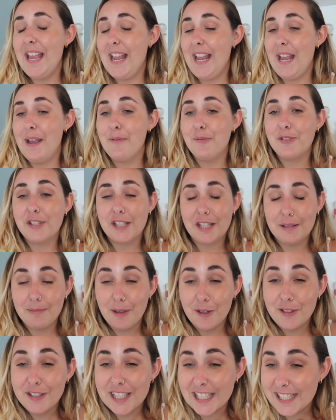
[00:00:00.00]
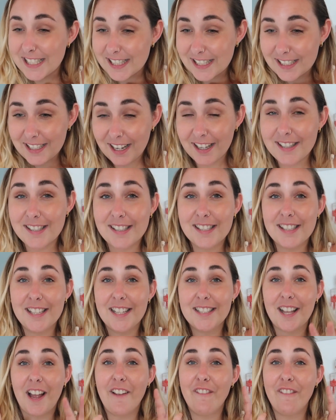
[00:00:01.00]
It was the most disgustingest.